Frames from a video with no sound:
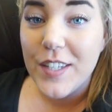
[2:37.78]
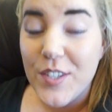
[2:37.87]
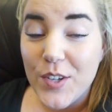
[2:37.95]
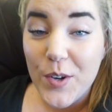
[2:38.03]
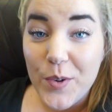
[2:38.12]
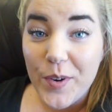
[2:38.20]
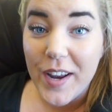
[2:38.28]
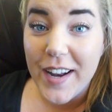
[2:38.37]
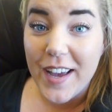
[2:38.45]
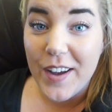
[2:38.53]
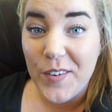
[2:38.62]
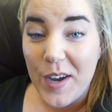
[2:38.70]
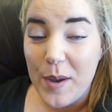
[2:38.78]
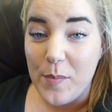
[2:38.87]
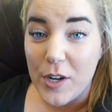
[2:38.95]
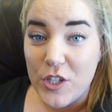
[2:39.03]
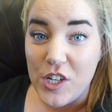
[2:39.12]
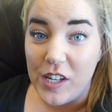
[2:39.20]
So right now I'm
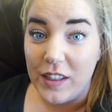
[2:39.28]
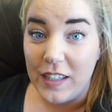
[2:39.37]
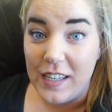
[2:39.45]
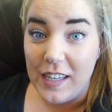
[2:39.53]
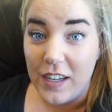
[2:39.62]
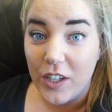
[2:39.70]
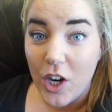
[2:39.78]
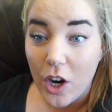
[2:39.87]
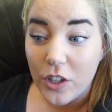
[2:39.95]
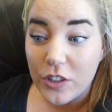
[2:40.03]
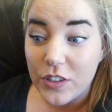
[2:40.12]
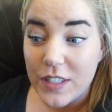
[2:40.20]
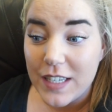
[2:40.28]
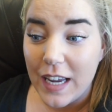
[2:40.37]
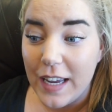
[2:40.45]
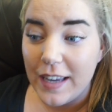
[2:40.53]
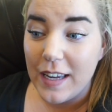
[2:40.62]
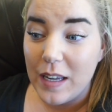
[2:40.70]
watching the Cardinals
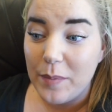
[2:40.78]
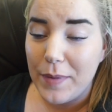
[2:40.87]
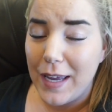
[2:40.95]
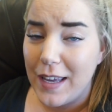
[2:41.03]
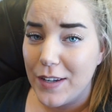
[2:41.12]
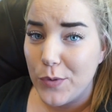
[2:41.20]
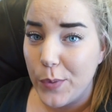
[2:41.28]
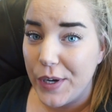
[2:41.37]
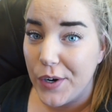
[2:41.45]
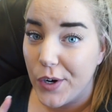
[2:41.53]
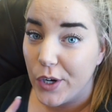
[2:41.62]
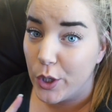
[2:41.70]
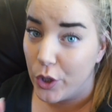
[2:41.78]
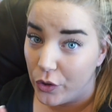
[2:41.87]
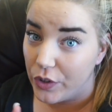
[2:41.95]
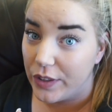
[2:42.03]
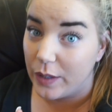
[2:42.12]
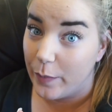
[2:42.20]
game and we are
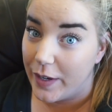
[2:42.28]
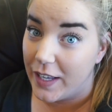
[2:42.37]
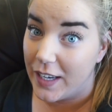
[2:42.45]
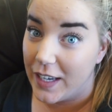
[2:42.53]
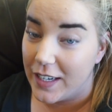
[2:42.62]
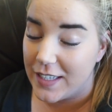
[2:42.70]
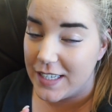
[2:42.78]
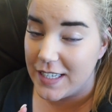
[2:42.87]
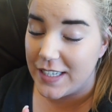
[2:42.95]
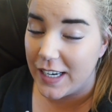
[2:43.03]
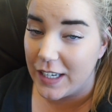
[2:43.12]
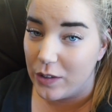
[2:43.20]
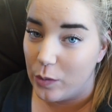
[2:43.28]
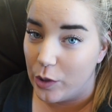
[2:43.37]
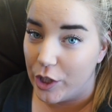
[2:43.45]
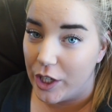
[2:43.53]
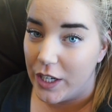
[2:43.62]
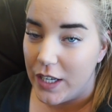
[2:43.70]
currently winning. It is the second
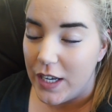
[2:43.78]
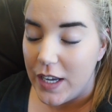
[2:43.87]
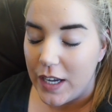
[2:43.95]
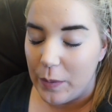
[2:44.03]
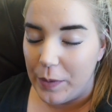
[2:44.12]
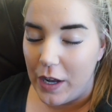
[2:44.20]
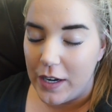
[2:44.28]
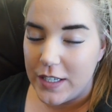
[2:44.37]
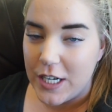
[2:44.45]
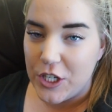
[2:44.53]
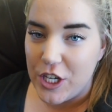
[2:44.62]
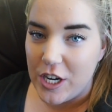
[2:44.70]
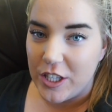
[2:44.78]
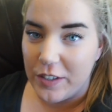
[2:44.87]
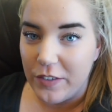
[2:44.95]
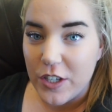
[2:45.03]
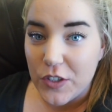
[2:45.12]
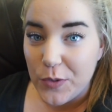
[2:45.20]
quarter and we got a touchdown in
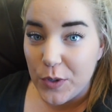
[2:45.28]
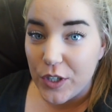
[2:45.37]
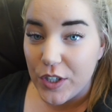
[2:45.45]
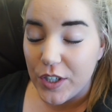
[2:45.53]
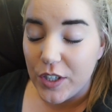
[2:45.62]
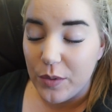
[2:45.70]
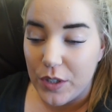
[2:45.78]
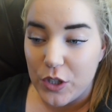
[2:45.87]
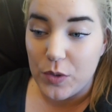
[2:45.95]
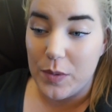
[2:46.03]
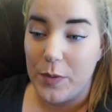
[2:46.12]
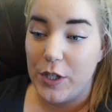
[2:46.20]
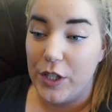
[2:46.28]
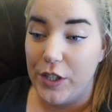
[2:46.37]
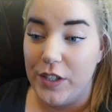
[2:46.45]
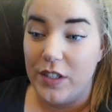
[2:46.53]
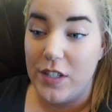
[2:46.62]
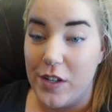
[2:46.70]
the first quarter, which was pretty
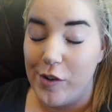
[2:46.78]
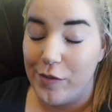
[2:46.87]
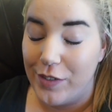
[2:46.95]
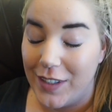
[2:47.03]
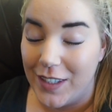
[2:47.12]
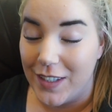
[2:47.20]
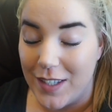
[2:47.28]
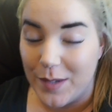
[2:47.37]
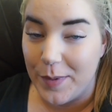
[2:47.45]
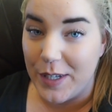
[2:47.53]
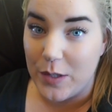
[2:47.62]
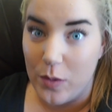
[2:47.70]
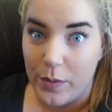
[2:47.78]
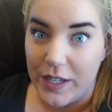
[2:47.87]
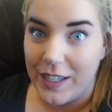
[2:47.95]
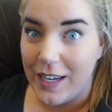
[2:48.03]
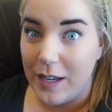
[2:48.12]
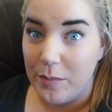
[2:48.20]
good. So hopefully this means we'll win
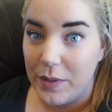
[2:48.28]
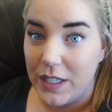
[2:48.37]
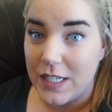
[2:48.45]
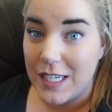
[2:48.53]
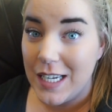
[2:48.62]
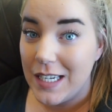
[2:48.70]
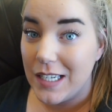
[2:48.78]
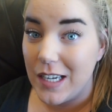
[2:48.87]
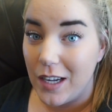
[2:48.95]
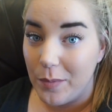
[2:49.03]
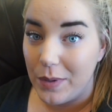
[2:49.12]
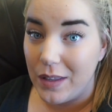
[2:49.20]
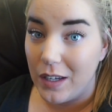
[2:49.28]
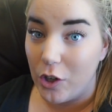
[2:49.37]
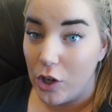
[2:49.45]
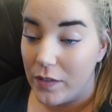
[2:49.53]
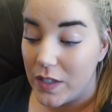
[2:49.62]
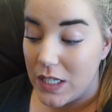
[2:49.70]
a game because it has not been that
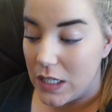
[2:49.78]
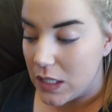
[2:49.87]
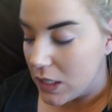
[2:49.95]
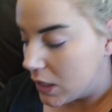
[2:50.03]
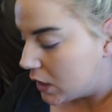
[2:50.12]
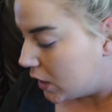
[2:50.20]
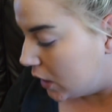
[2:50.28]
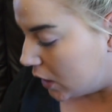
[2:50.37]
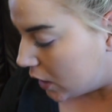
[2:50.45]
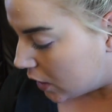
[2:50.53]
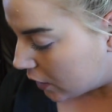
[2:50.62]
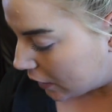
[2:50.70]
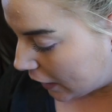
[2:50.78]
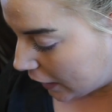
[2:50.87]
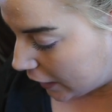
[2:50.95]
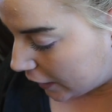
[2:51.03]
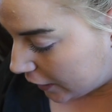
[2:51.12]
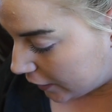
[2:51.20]
great of a season.
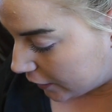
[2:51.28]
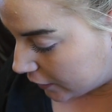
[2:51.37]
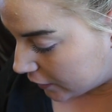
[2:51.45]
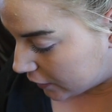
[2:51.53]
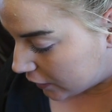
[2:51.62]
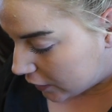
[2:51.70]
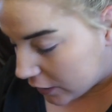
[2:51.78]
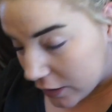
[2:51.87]
And